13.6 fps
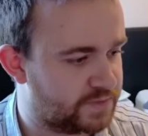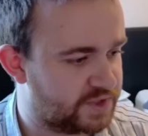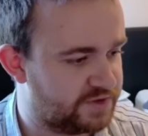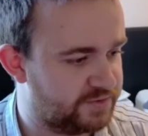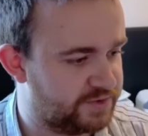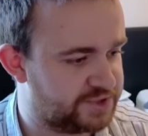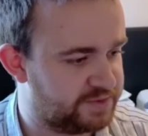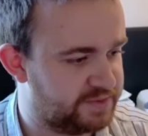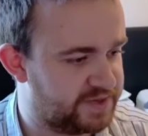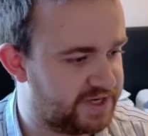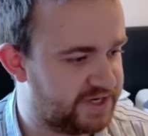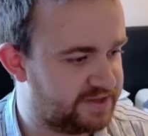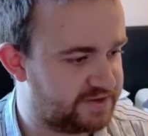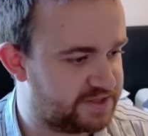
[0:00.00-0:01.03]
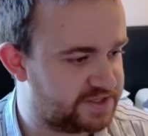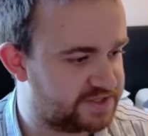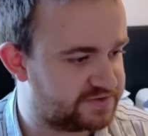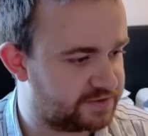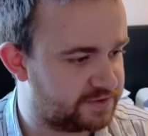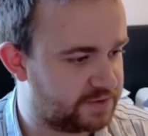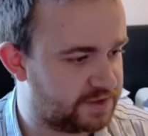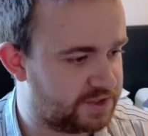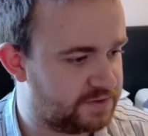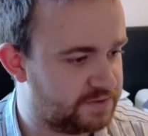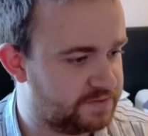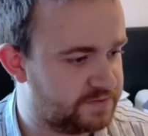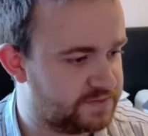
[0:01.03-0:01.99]
I'm going to be playing these for a
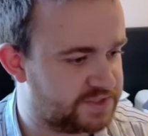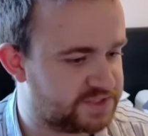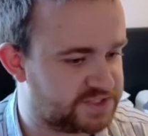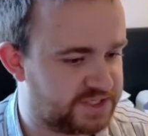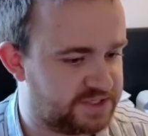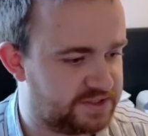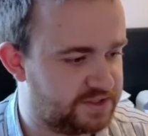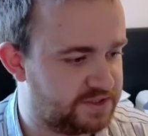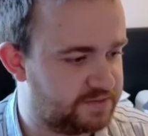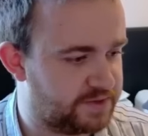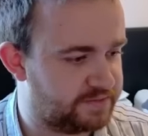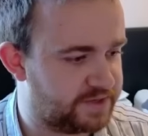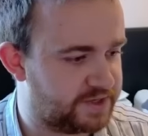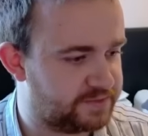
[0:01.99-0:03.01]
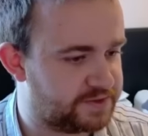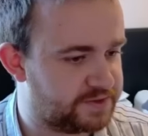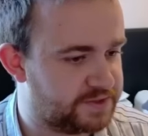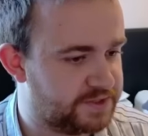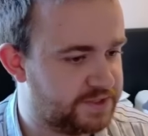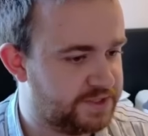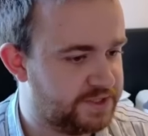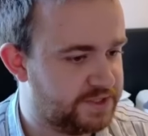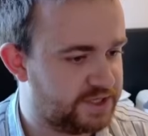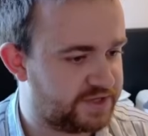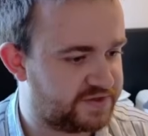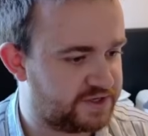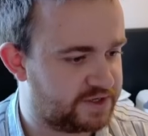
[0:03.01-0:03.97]
while. Let's take the Ben Beckman.
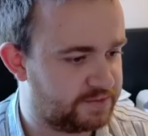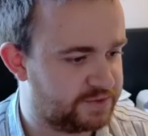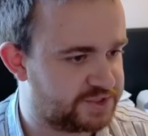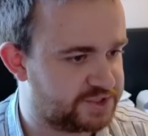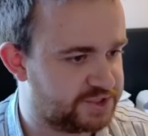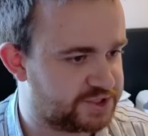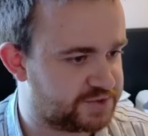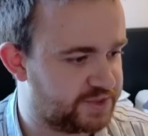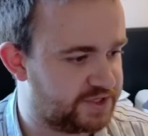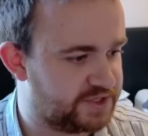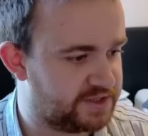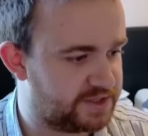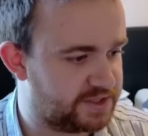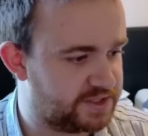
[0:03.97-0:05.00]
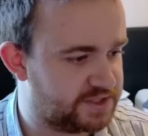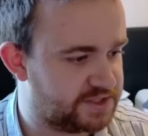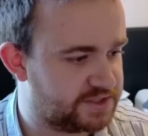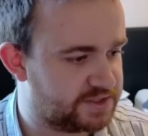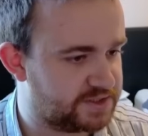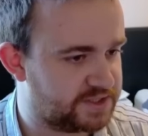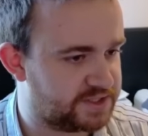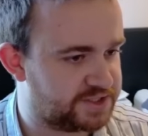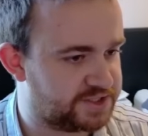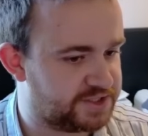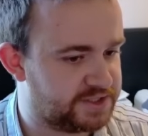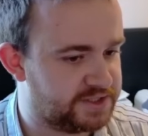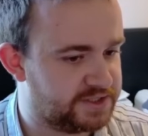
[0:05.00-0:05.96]
I think I'm just going to swing at lead,
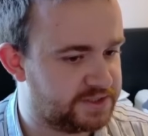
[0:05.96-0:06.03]
actually.